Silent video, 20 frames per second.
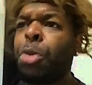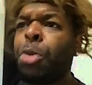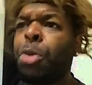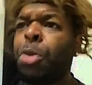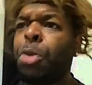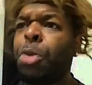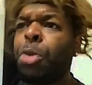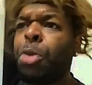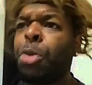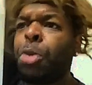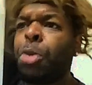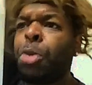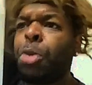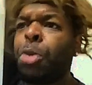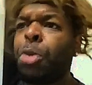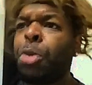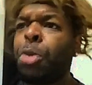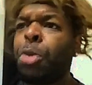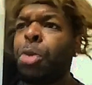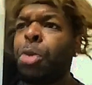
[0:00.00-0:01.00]

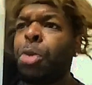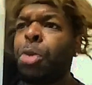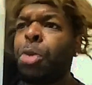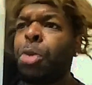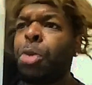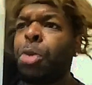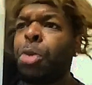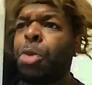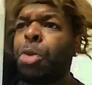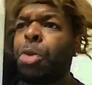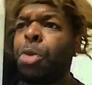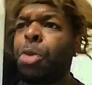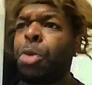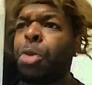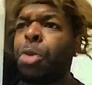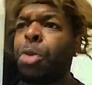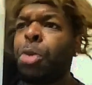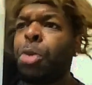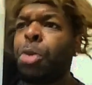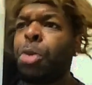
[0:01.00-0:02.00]

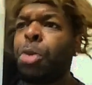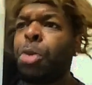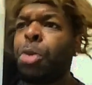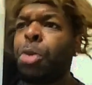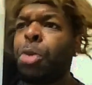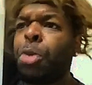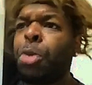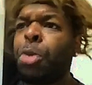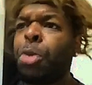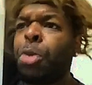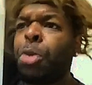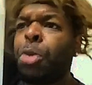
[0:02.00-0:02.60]
Nothing is said.